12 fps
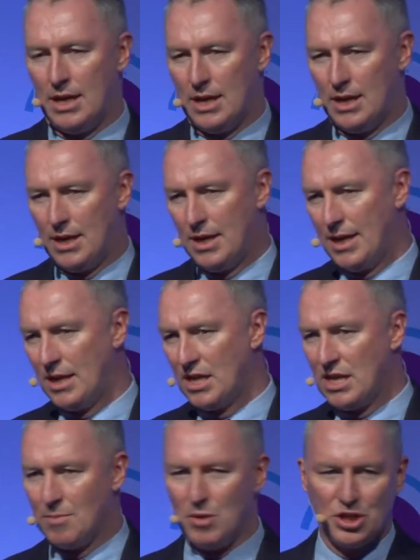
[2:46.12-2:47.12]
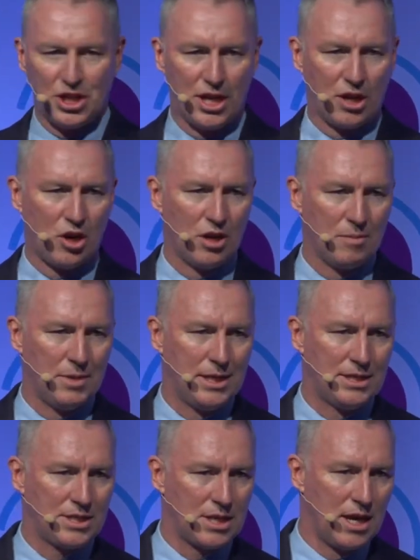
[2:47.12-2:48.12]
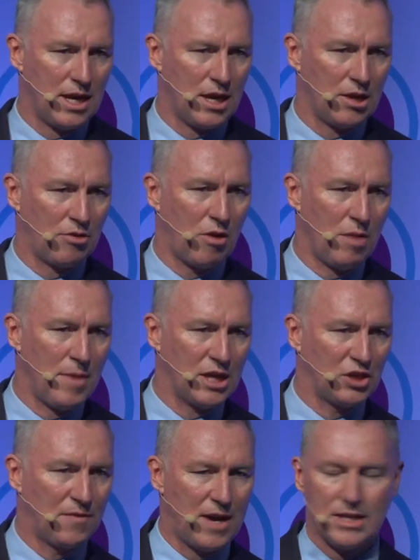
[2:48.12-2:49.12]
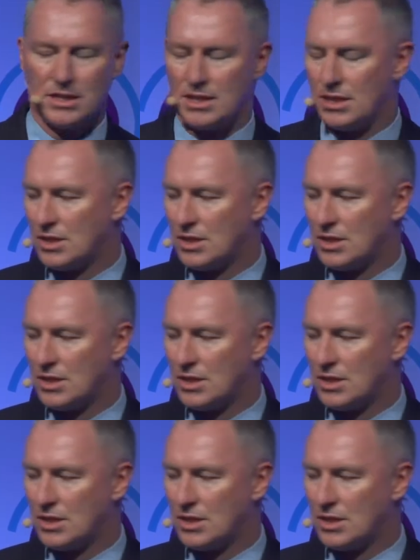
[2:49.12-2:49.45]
And the emerging economies grow much faster.